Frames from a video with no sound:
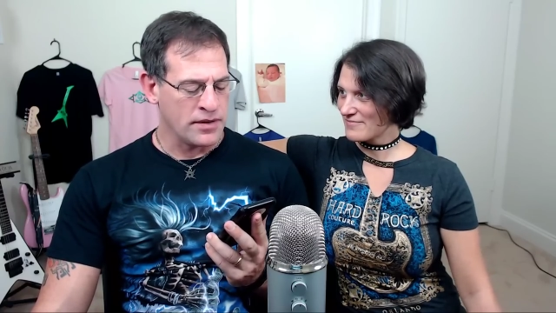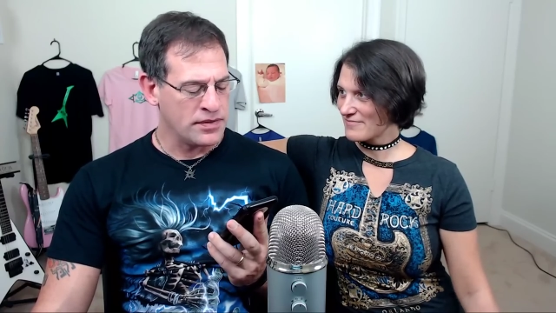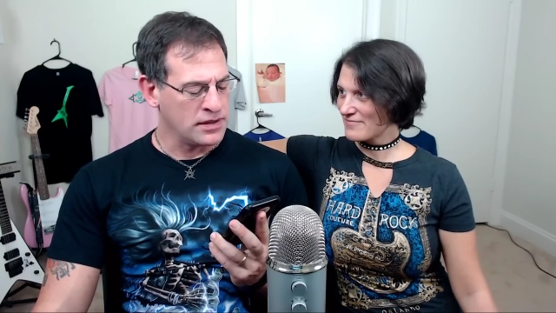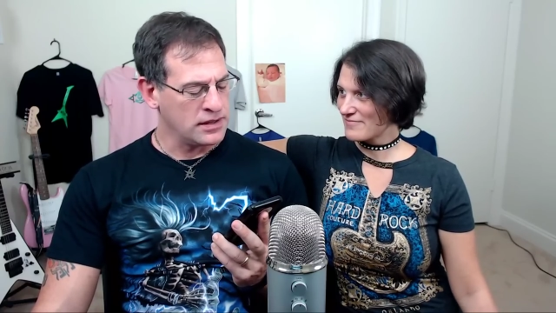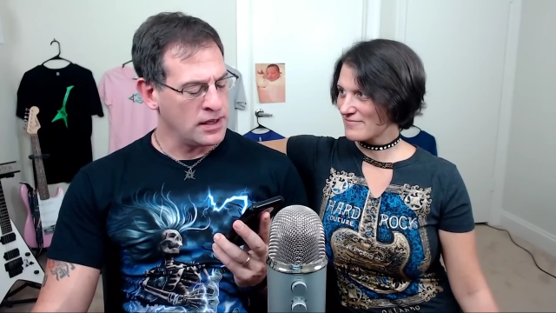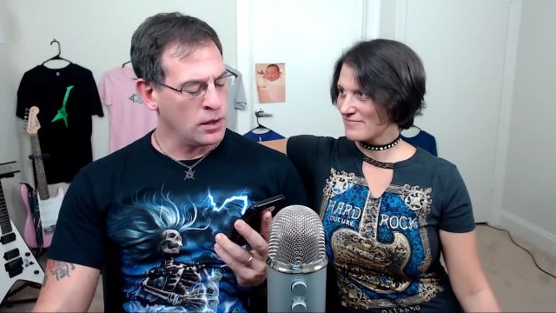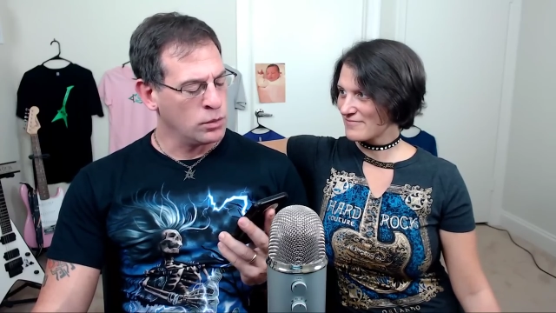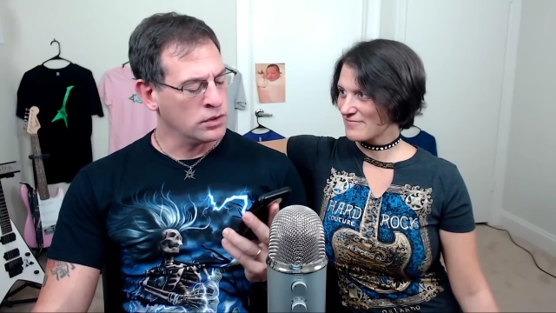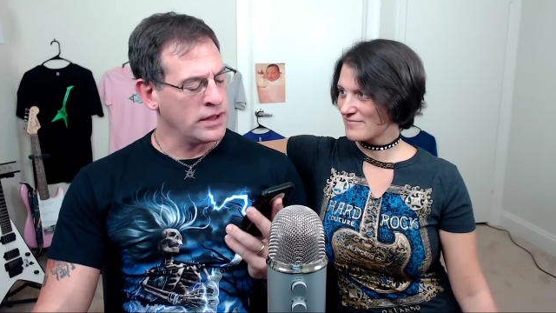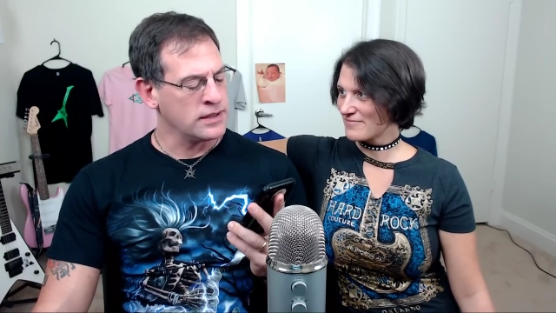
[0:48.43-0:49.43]
Speaker 1: I think Kel
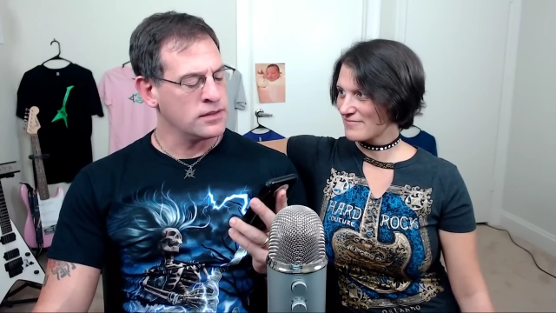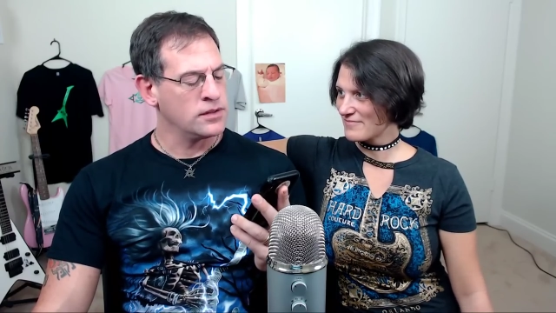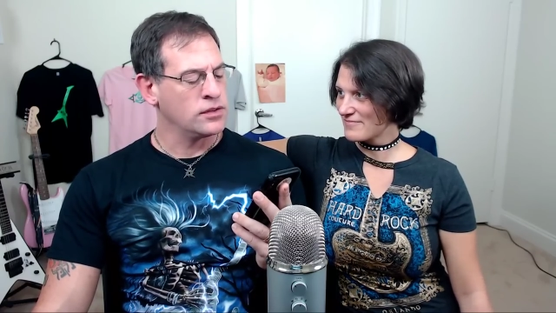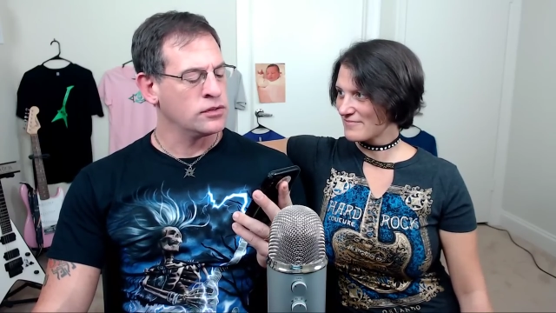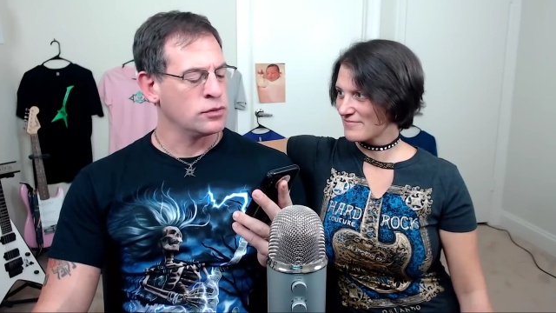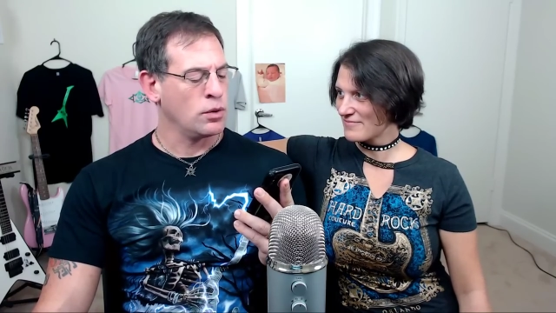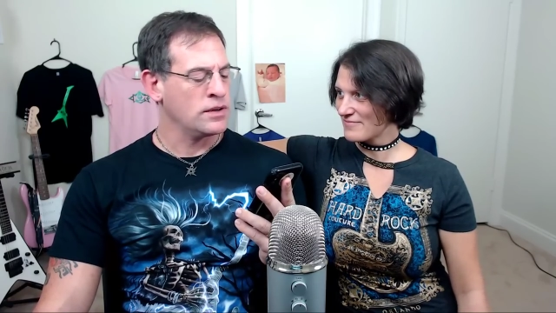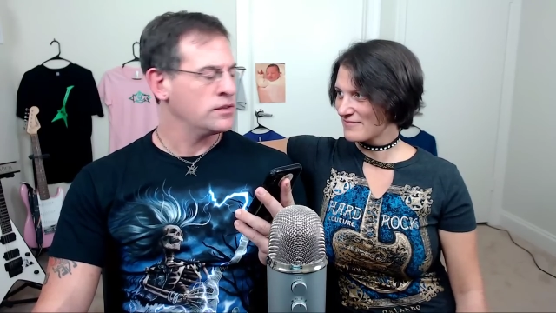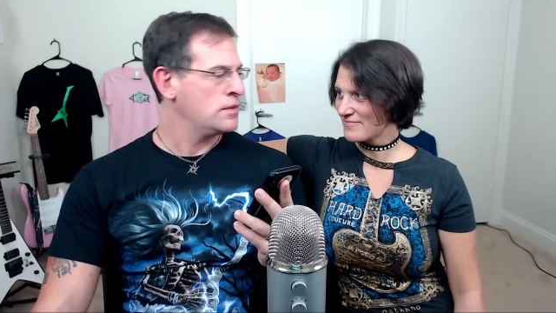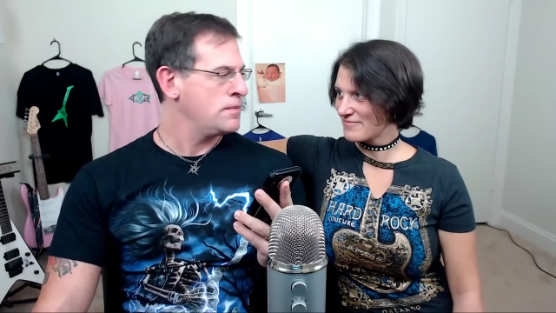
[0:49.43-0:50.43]
will like this as Tori
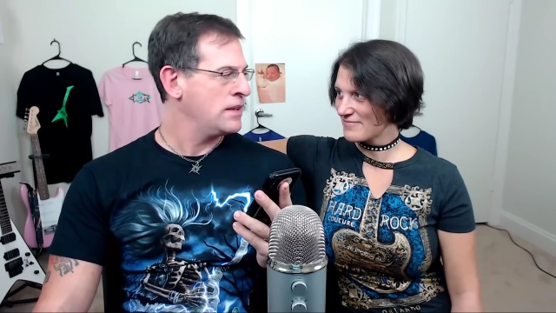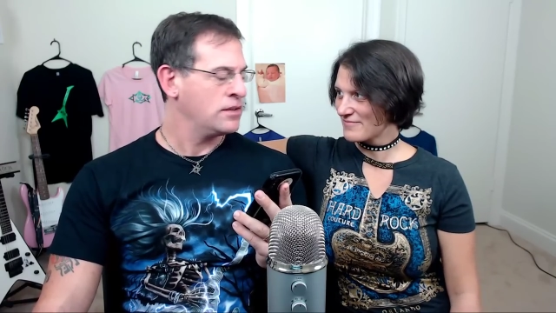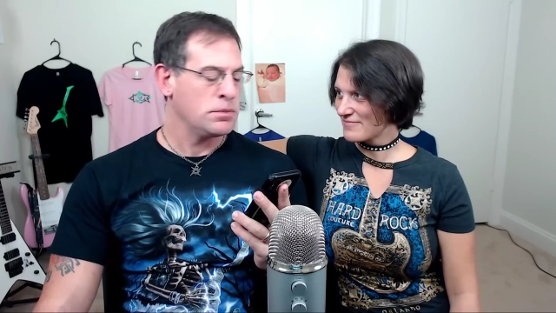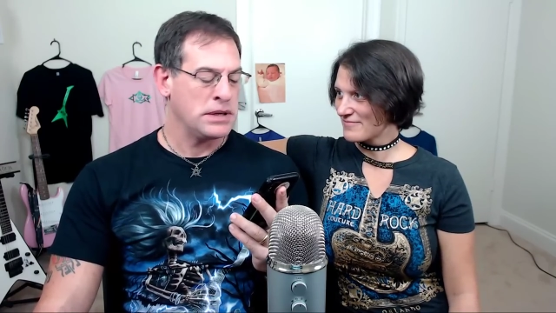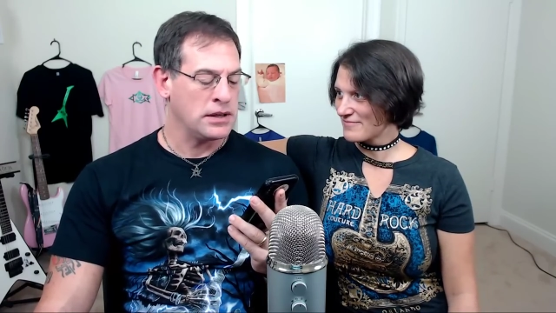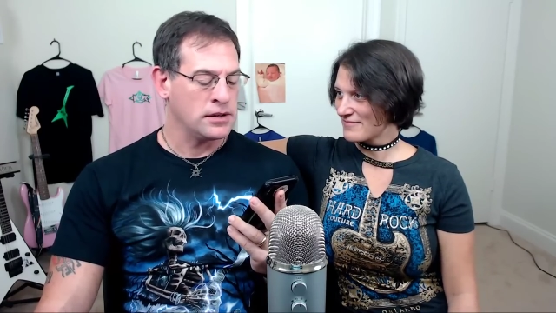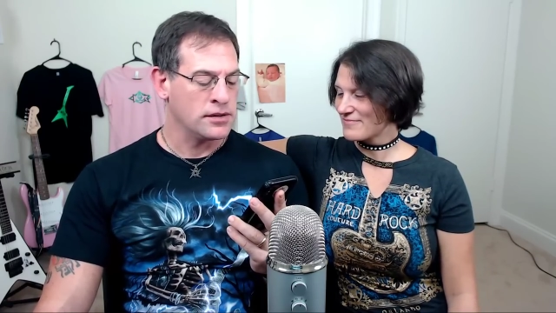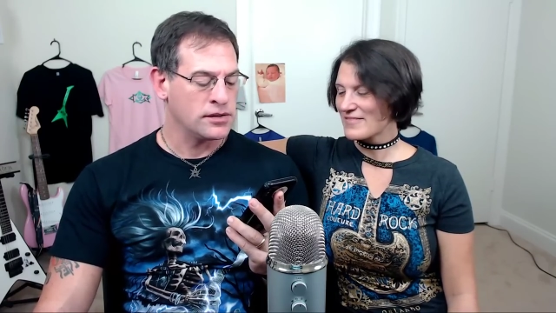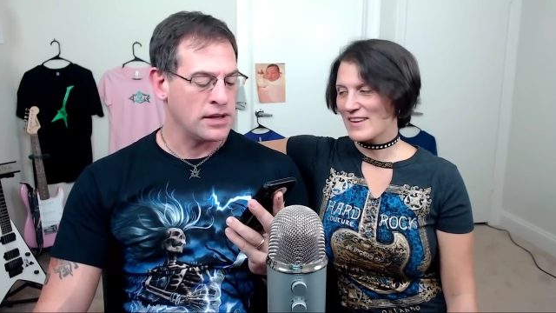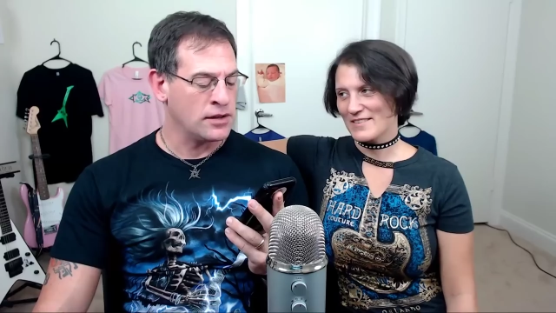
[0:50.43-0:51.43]
is an amazing
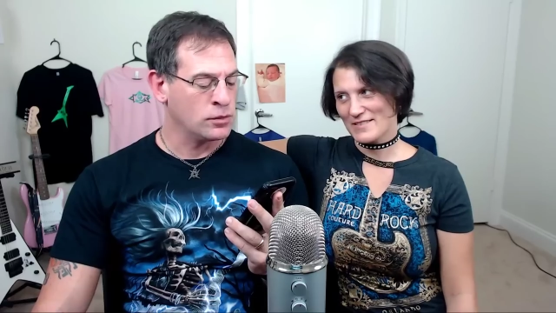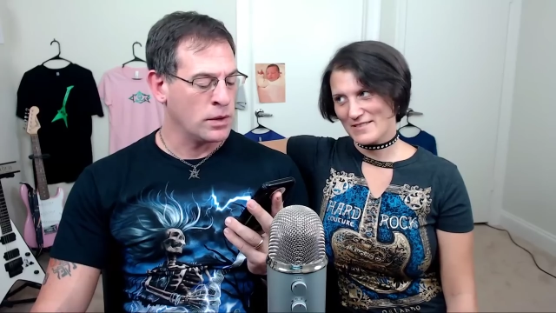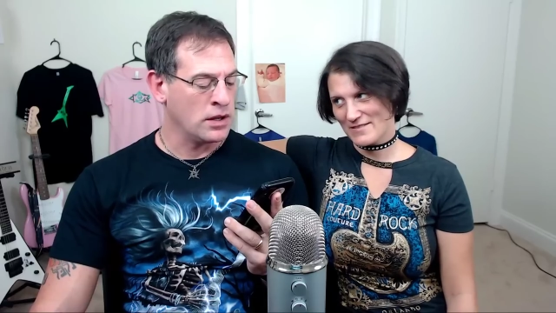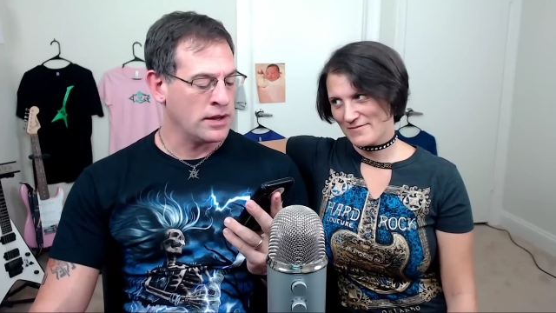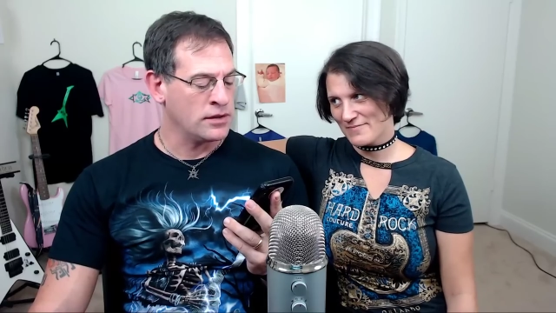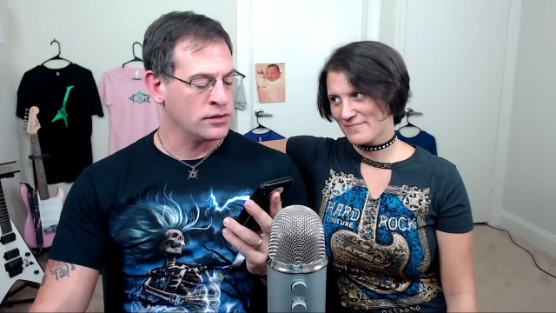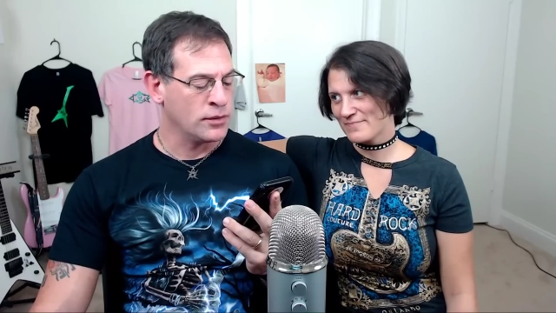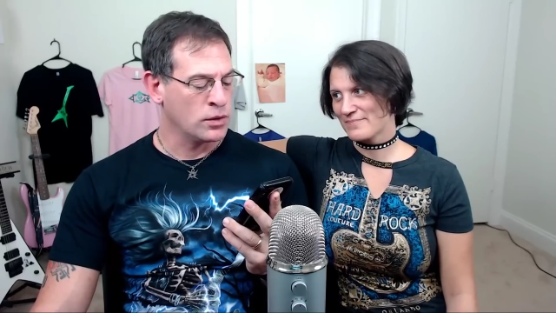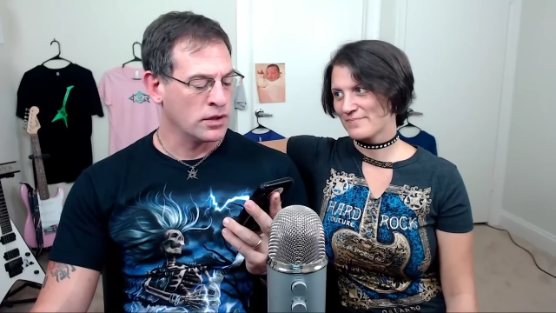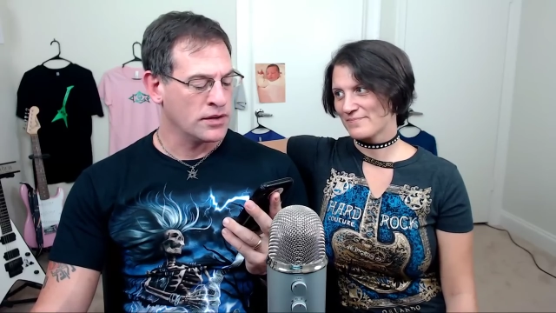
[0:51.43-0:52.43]
pianist as well as a
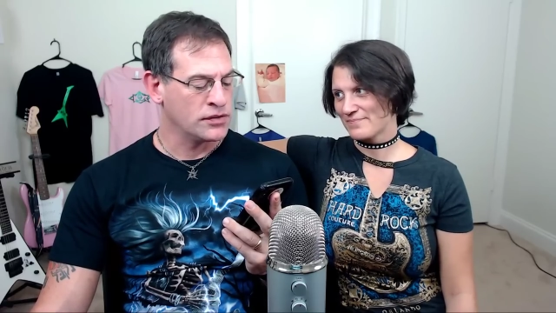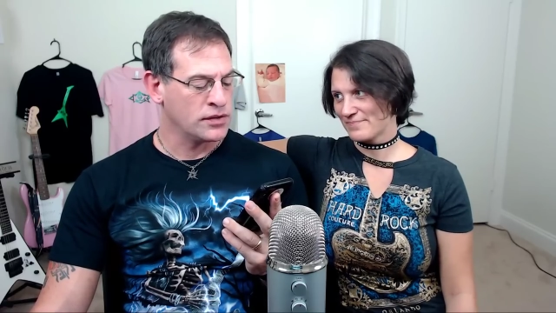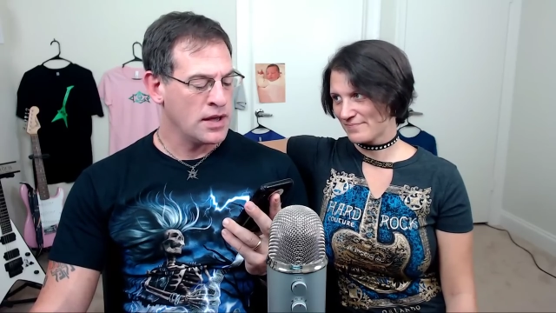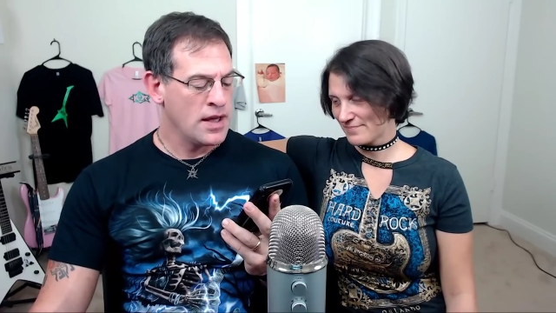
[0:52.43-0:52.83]
vocalist.